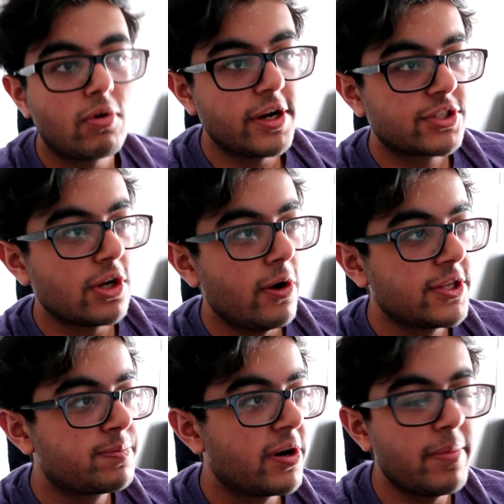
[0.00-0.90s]
Right, so
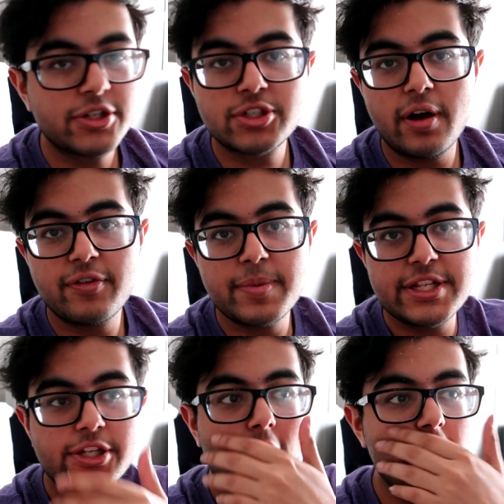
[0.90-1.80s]
it's pretty much time for
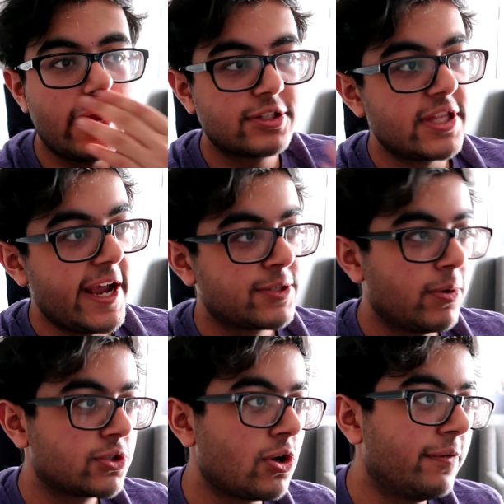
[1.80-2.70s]
me to go now to the
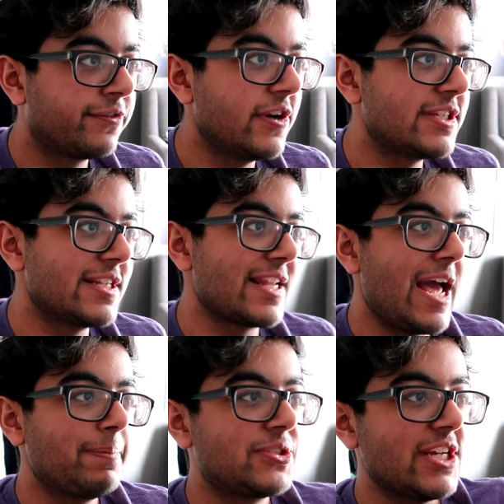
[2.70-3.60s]
Xbox conference. It's
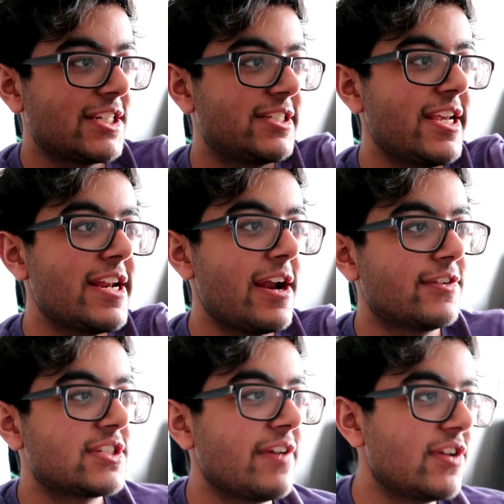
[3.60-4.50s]
lap 16 out
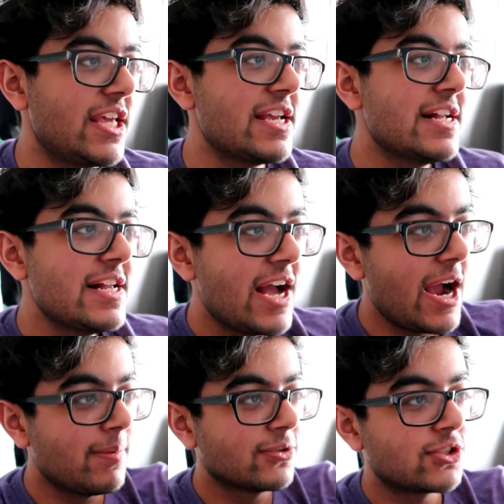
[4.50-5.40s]
of 70.
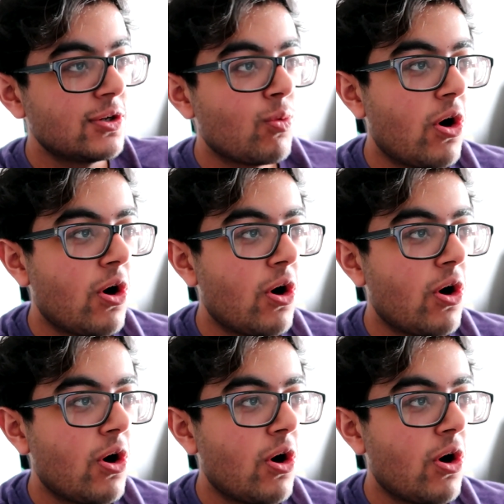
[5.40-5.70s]
Hamilton